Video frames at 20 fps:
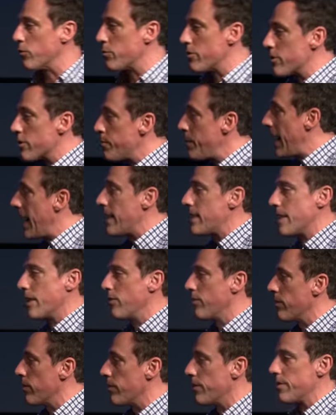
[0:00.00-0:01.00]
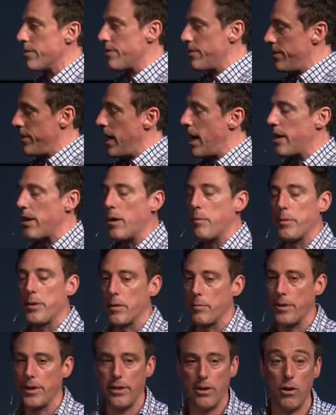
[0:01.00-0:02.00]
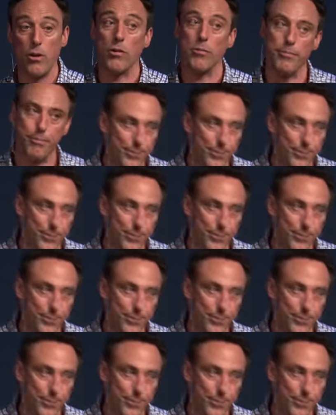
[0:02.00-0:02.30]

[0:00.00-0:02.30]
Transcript: We're just passing through. This is not our permanent home.